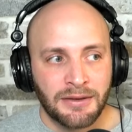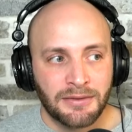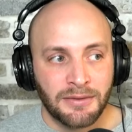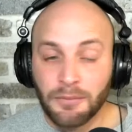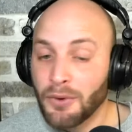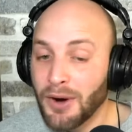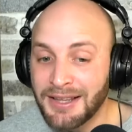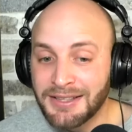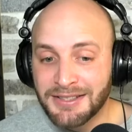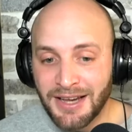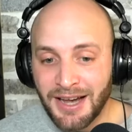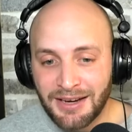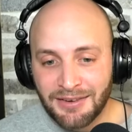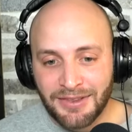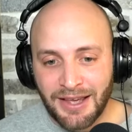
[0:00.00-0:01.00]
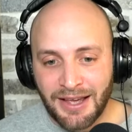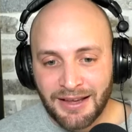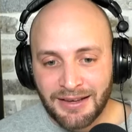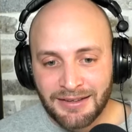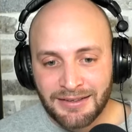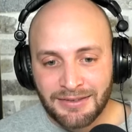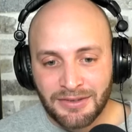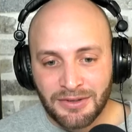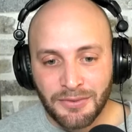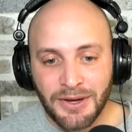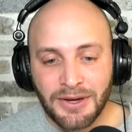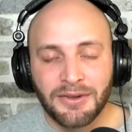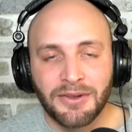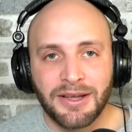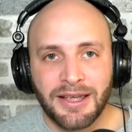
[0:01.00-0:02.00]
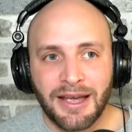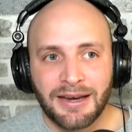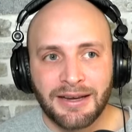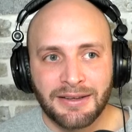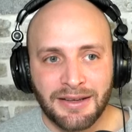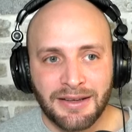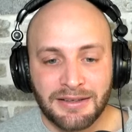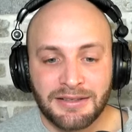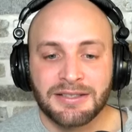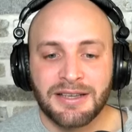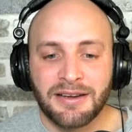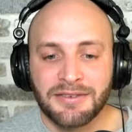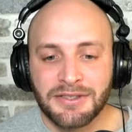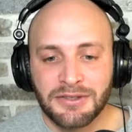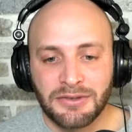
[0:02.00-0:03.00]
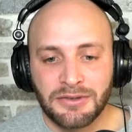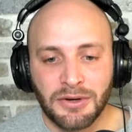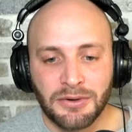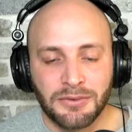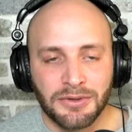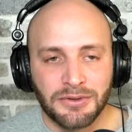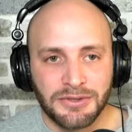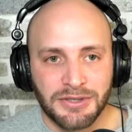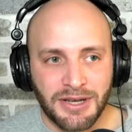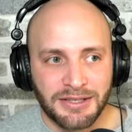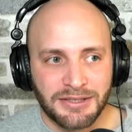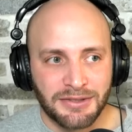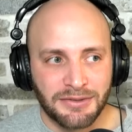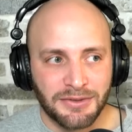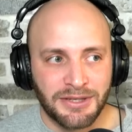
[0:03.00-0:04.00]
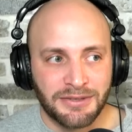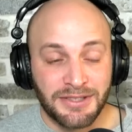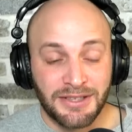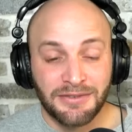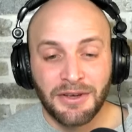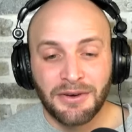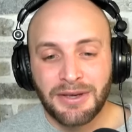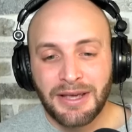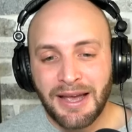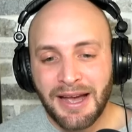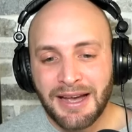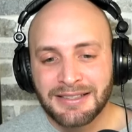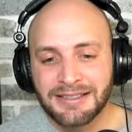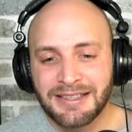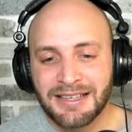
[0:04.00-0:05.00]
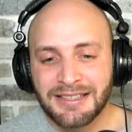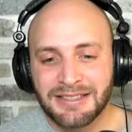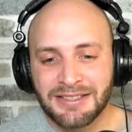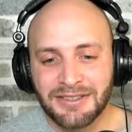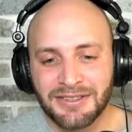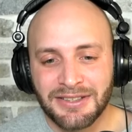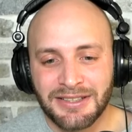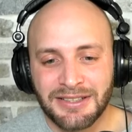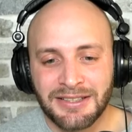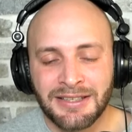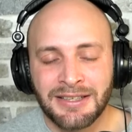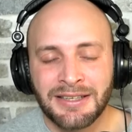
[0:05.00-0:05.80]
the bright side of that, the way to look at it, because obviously you don't want to lose Austin Reeves, even though he has necessarily,